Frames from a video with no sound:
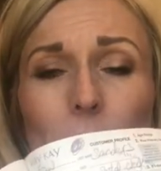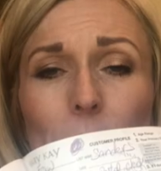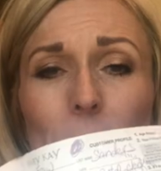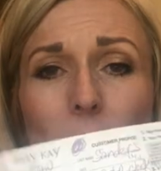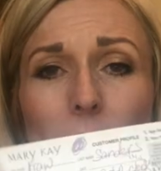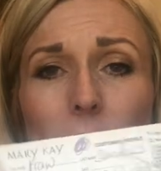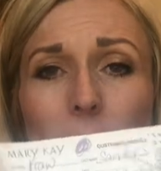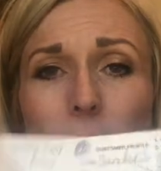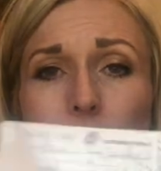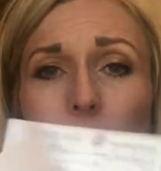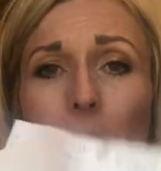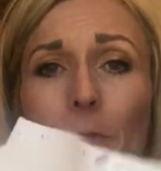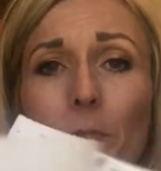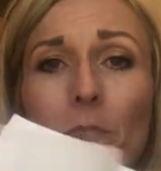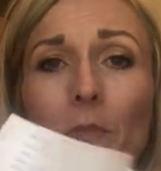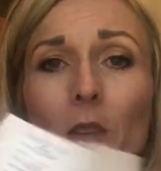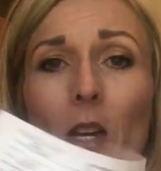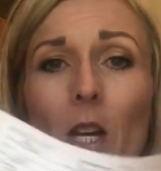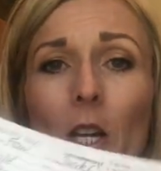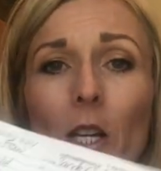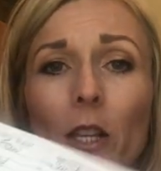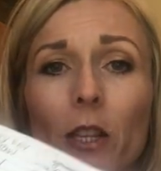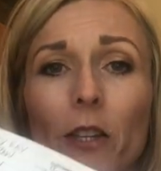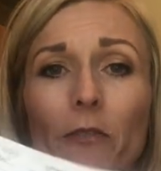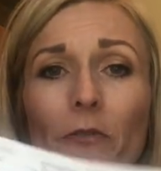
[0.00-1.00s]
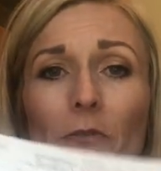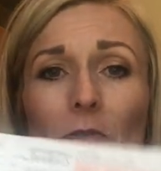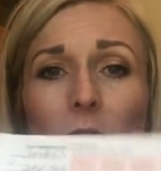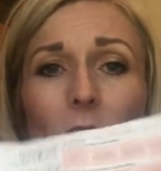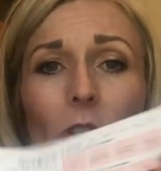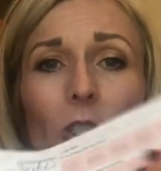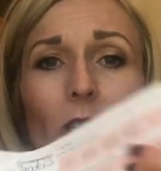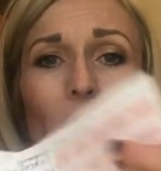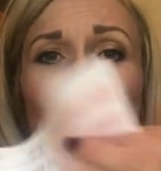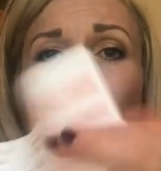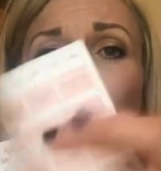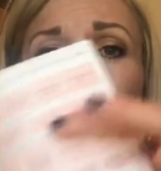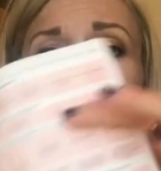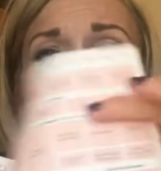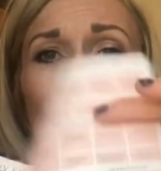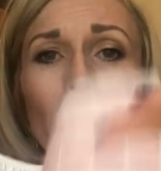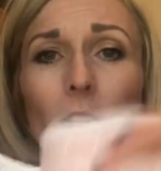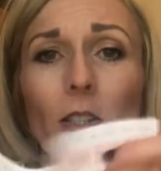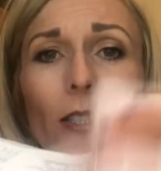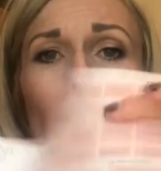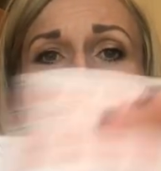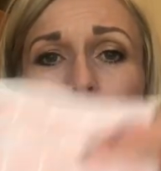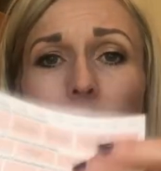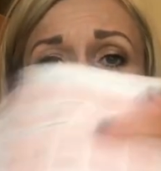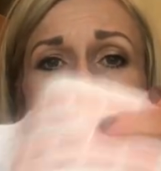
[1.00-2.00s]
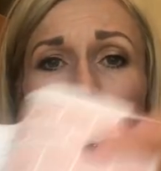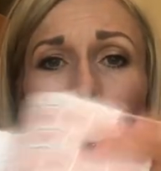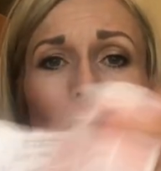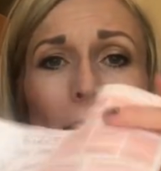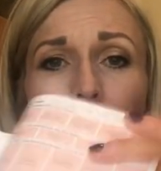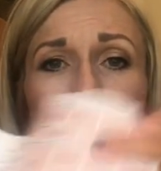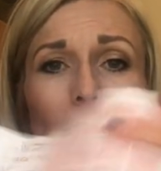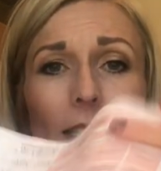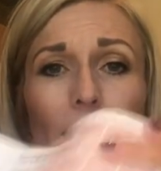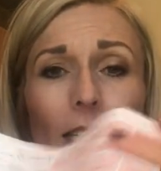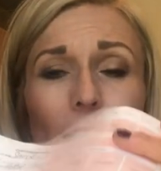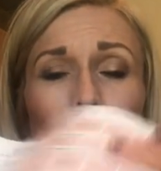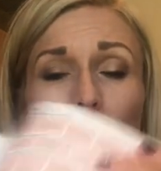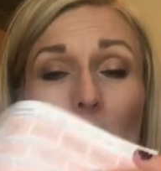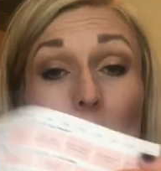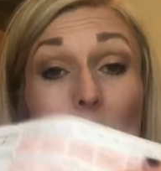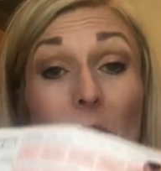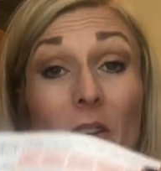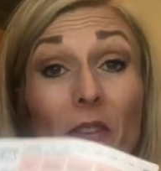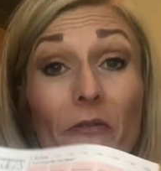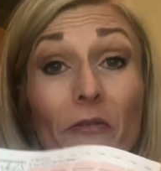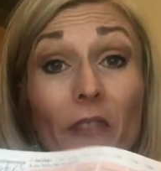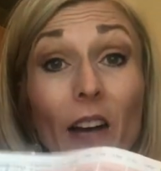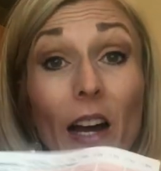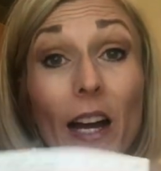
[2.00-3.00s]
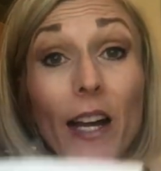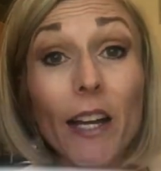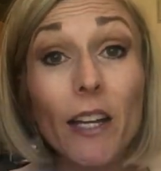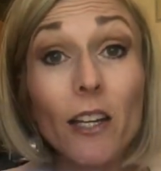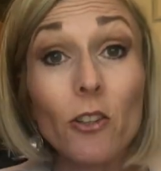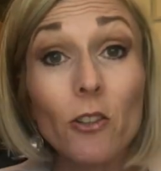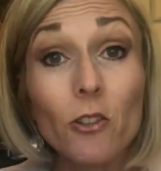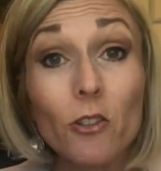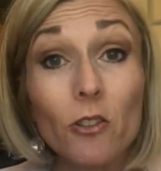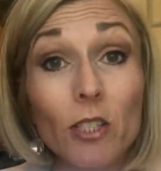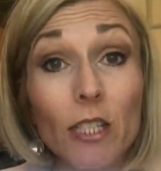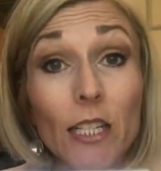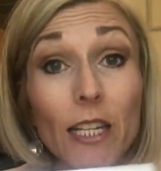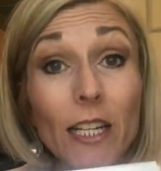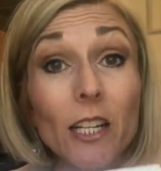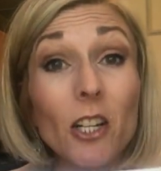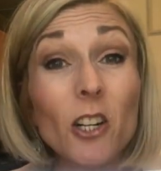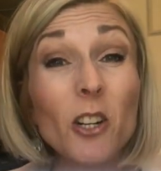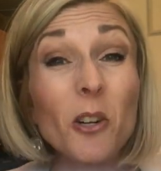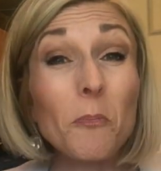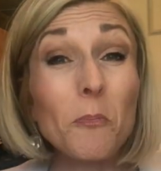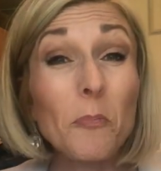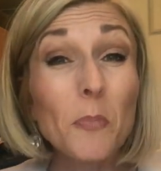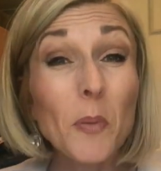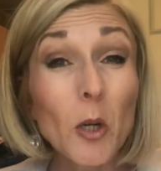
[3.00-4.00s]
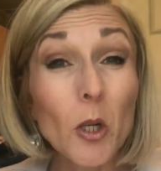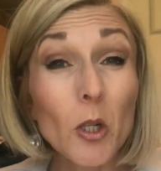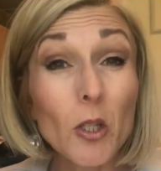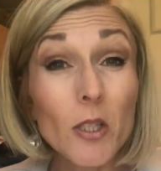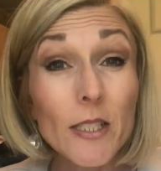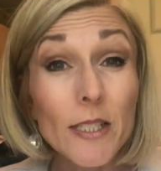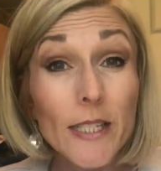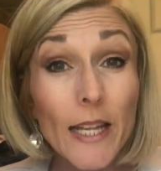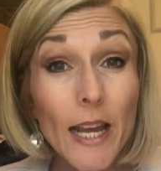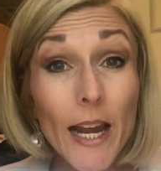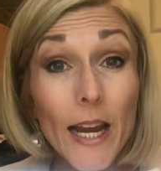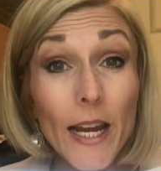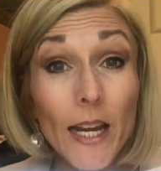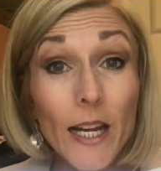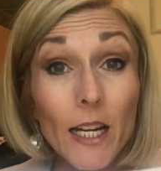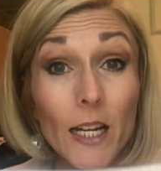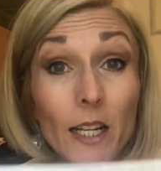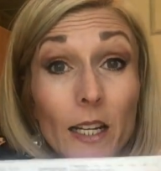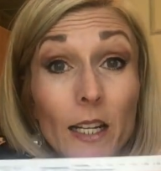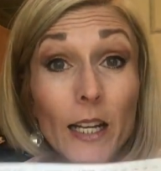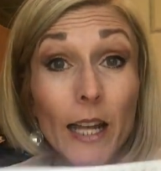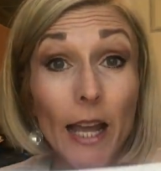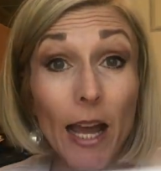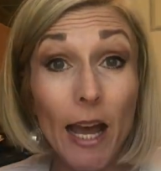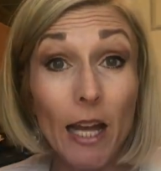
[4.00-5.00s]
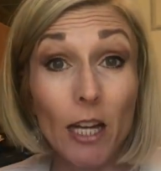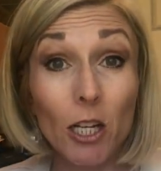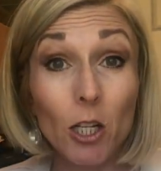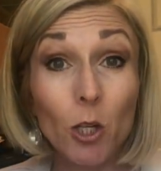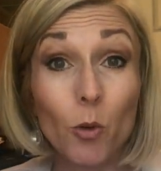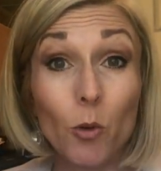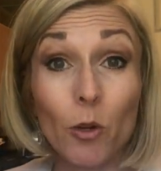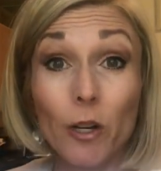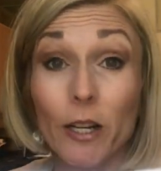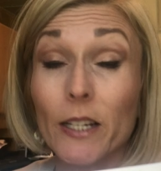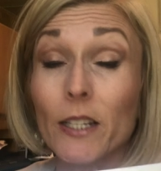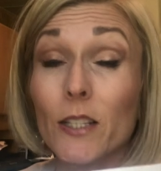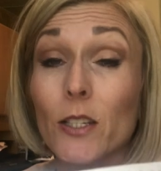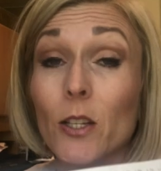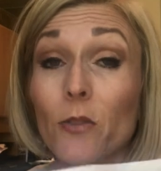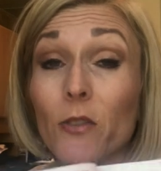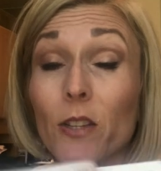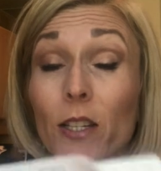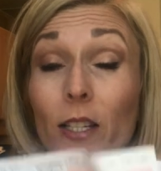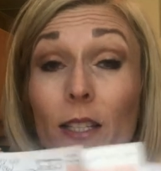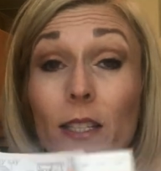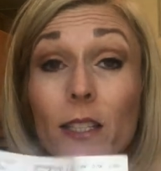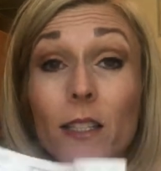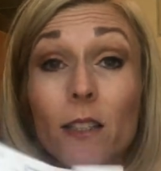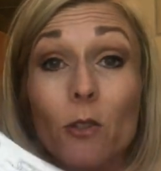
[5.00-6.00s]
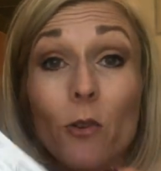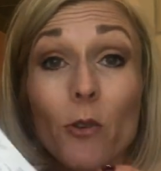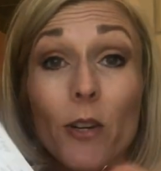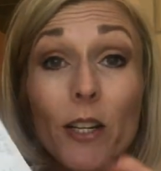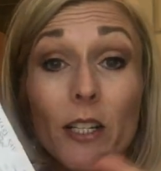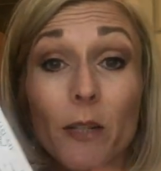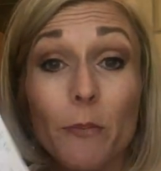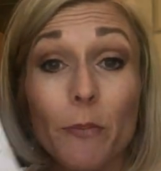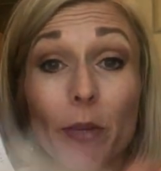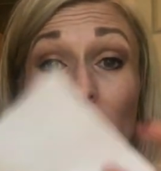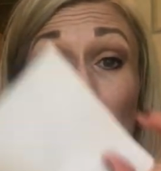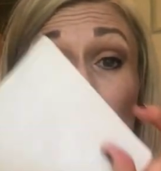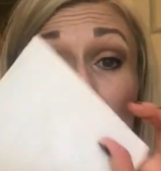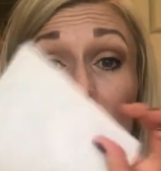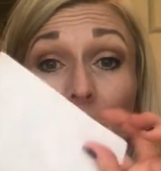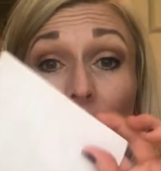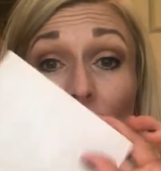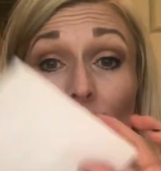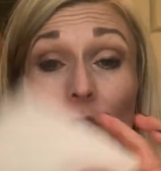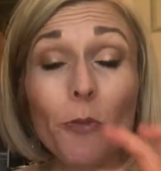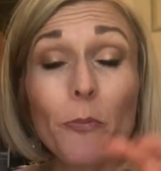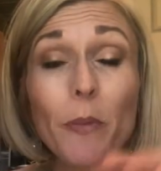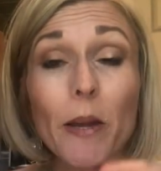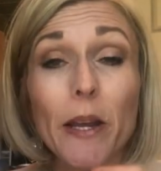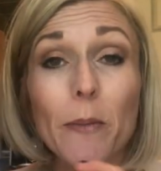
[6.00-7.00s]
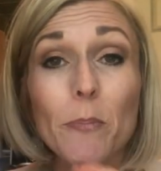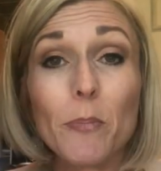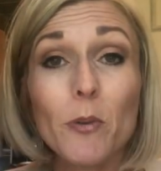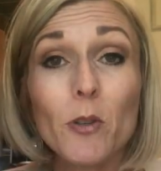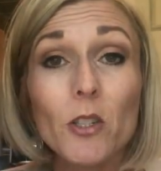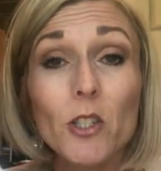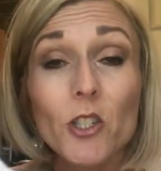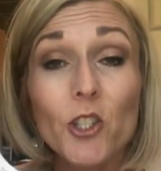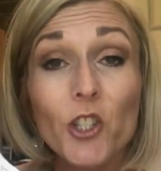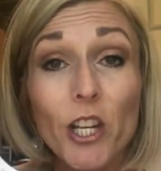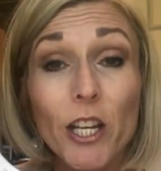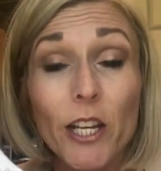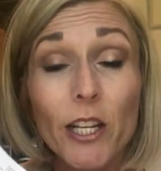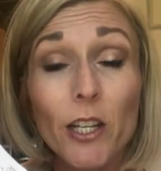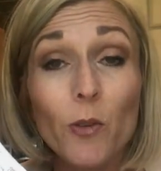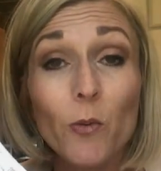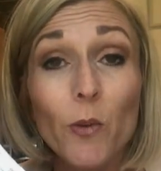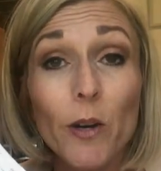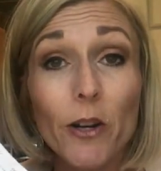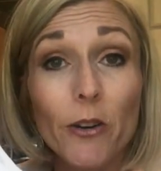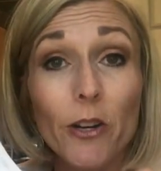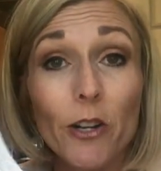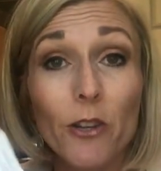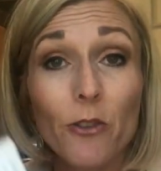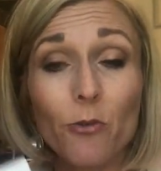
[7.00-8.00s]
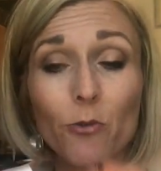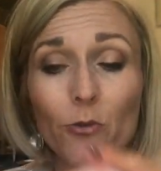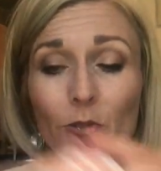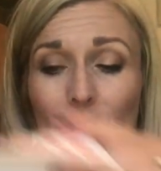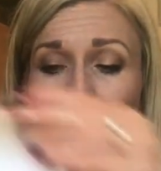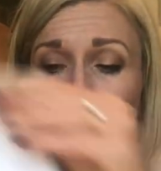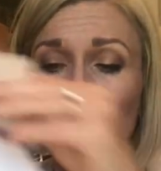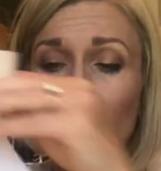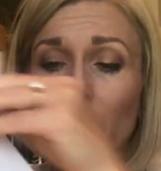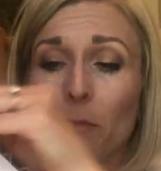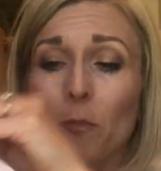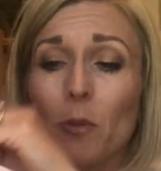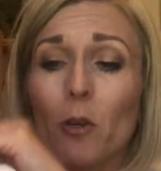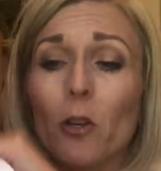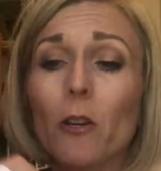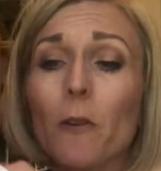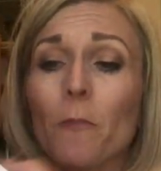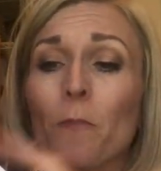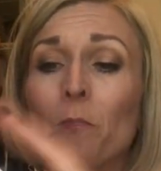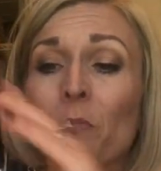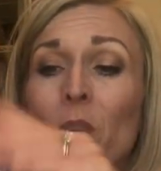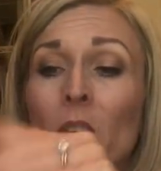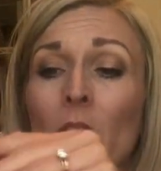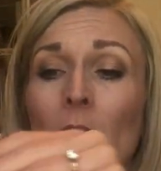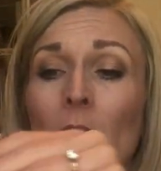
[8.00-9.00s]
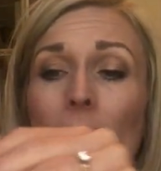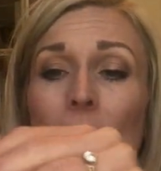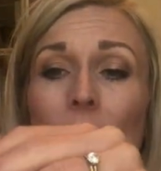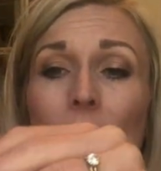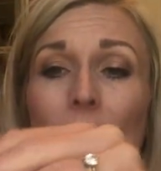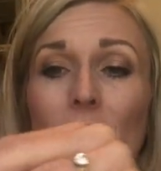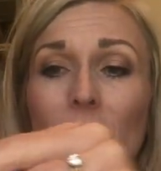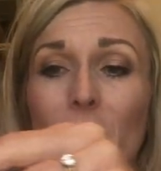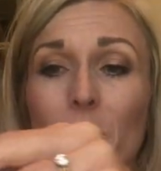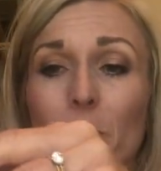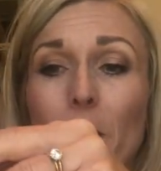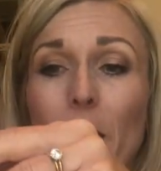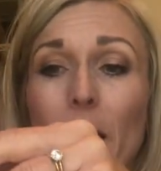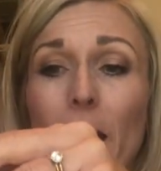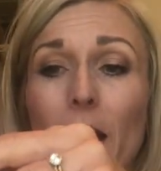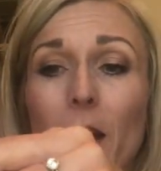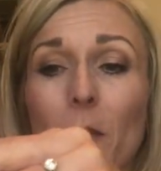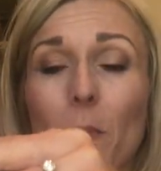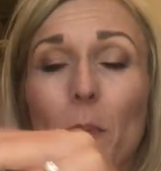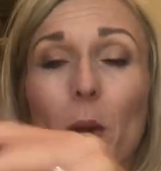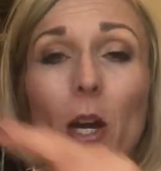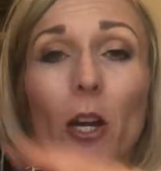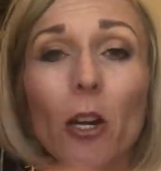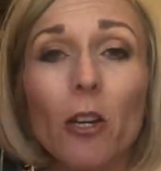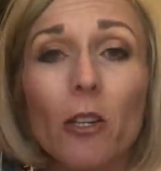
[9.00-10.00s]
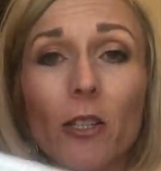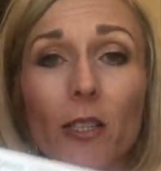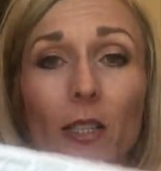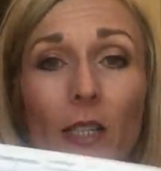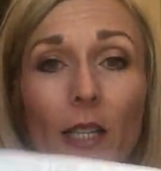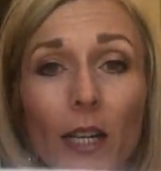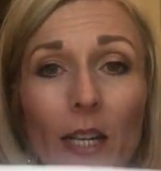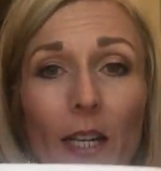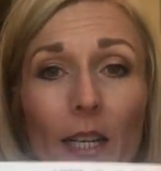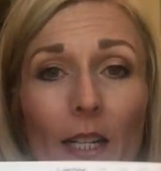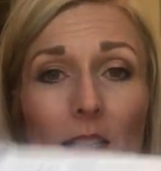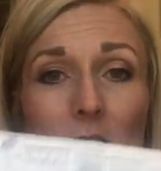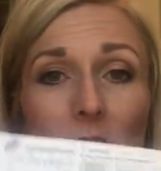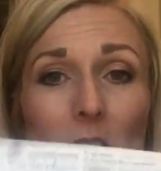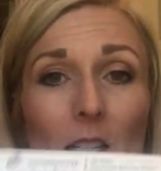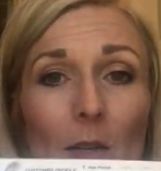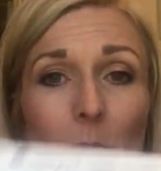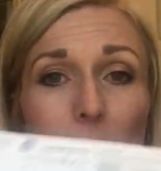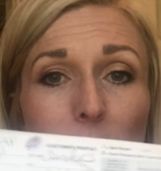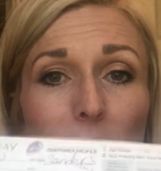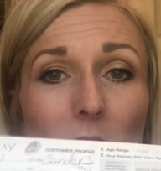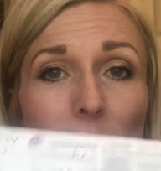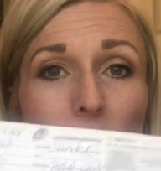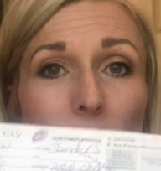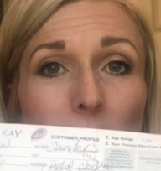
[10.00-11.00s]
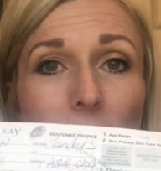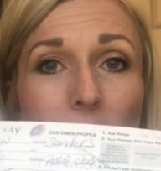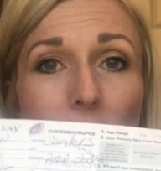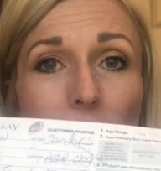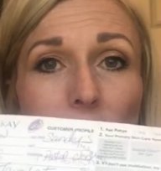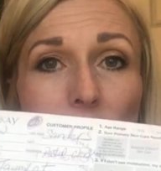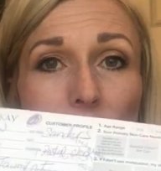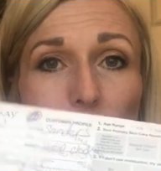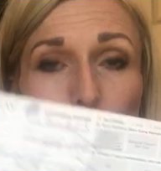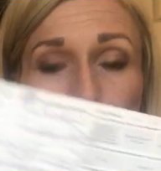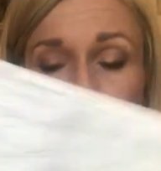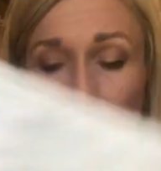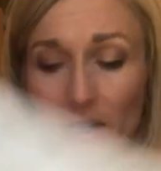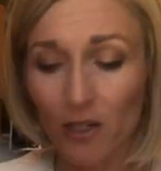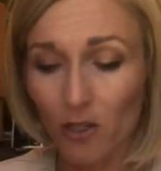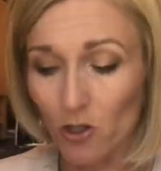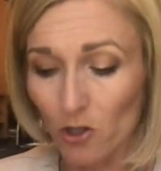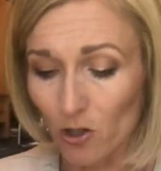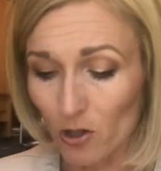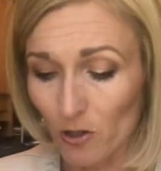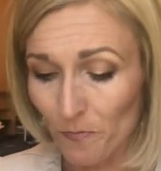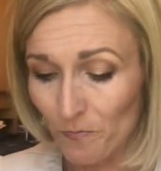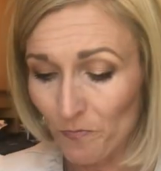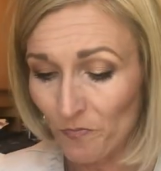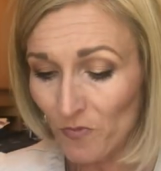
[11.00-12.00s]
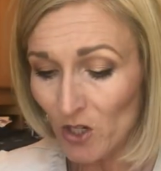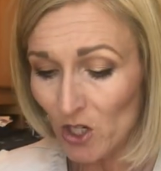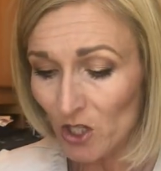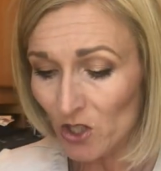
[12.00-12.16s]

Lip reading: okay? The first part is gonna be filed in her birthday category. So this is going to be the tissue papers January through December, and this back part is gonna be her alphabetical.